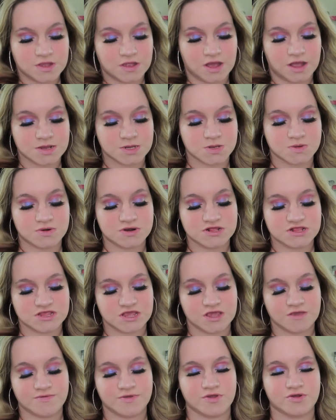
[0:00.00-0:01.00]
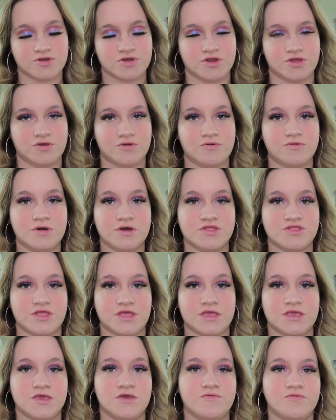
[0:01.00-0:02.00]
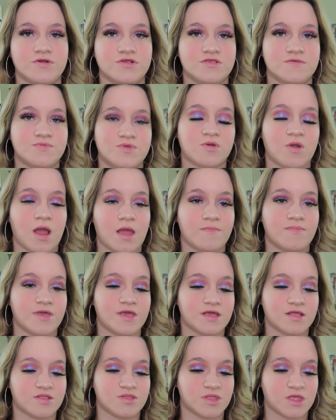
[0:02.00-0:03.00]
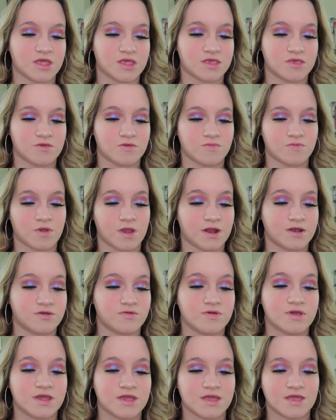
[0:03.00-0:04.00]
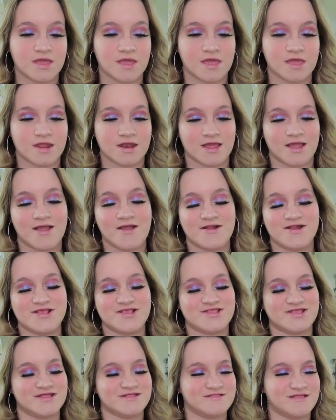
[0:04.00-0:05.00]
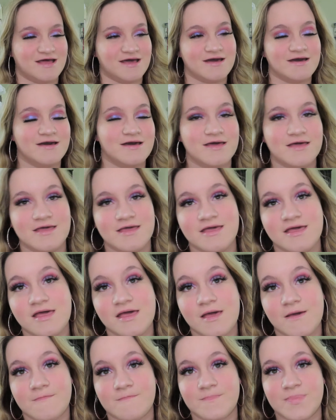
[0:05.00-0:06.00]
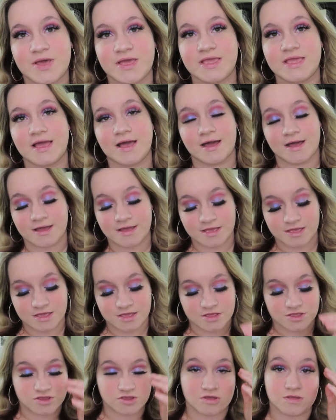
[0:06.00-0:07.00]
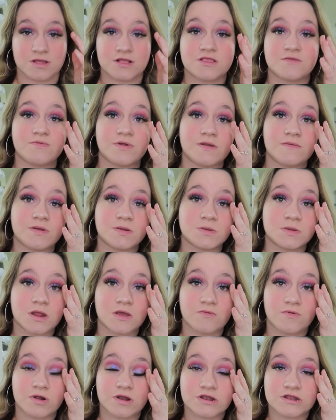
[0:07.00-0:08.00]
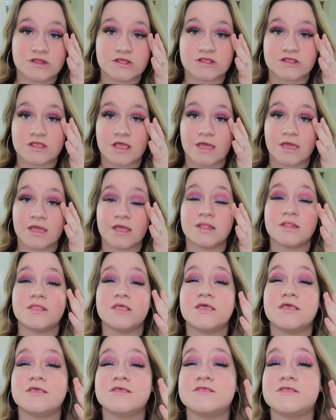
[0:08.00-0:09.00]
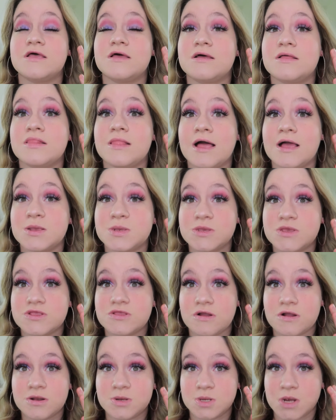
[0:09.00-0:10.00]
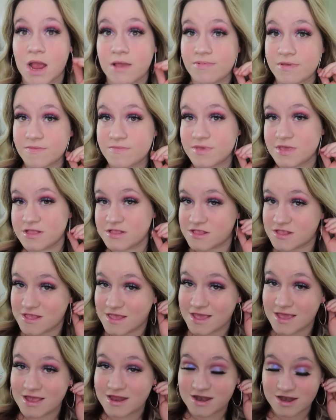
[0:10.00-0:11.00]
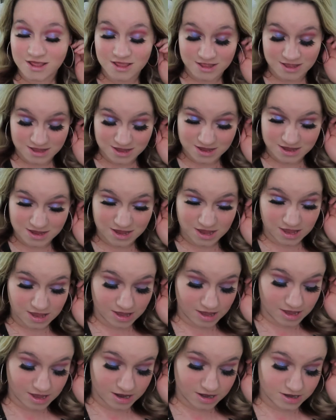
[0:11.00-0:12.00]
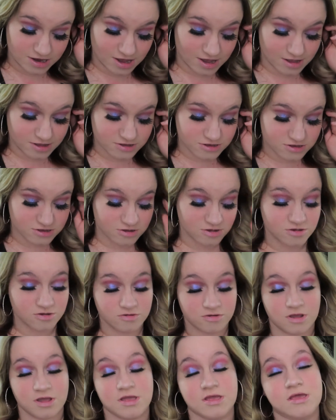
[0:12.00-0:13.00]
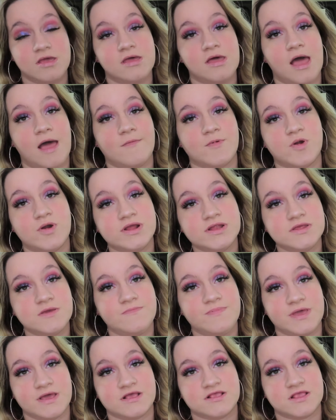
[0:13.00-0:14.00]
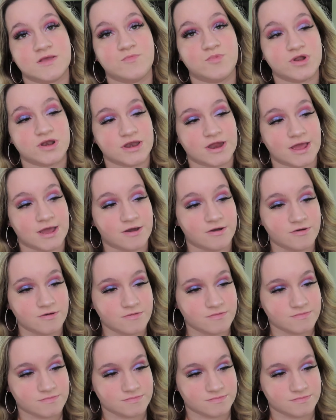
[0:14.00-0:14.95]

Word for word: I just want to say if you're new, thank you for subscribing and thank you for entering. And I already said that. But yeah, so that's pretty much what I wanted to say. And these lashes are driving me insane. And yeah, so I'm going to pick someone now.